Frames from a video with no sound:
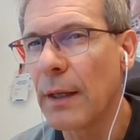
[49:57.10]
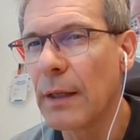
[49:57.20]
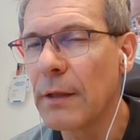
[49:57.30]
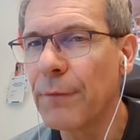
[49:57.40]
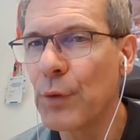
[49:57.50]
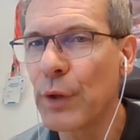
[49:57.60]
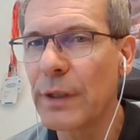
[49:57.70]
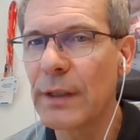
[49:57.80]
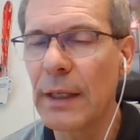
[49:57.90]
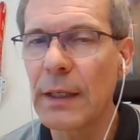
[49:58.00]
if you
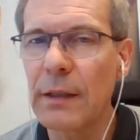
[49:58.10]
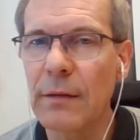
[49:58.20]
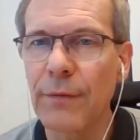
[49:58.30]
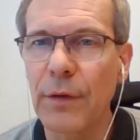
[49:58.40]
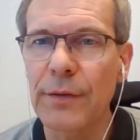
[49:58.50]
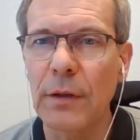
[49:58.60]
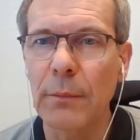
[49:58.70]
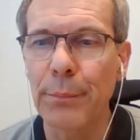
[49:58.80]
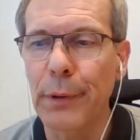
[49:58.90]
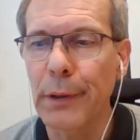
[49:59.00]
inject, for
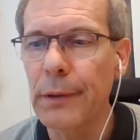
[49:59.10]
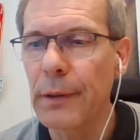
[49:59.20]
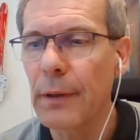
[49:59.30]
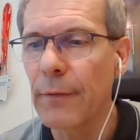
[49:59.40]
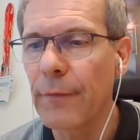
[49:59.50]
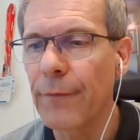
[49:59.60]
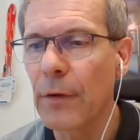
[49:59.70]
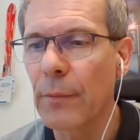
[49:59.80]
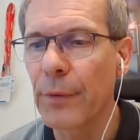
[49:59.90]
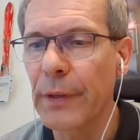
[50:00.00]
example,
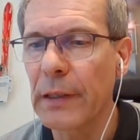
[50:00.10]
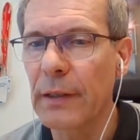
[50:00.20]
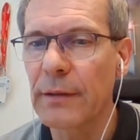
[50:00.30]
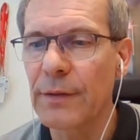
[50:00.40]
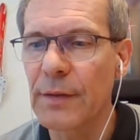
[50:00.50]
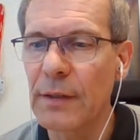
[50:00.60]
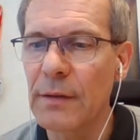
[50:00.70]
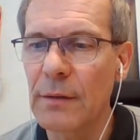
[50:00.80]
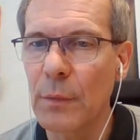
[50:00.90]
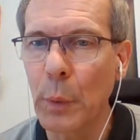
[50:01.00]
from the relay test set
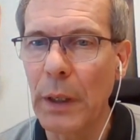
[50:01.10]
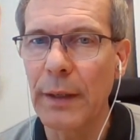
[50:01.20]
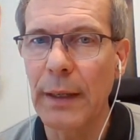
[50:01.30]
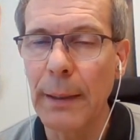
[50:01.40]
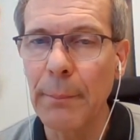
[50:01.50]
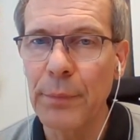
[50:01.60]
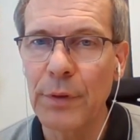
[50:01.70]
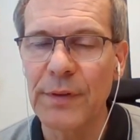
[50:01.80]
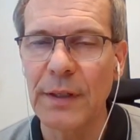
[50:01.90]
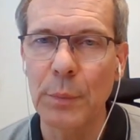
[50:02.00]
one amp, you
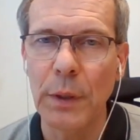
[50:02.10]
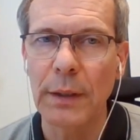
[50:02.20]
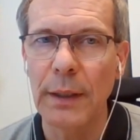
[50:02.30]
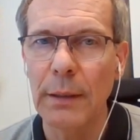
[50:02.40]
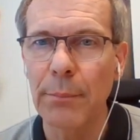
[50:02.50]
set one amp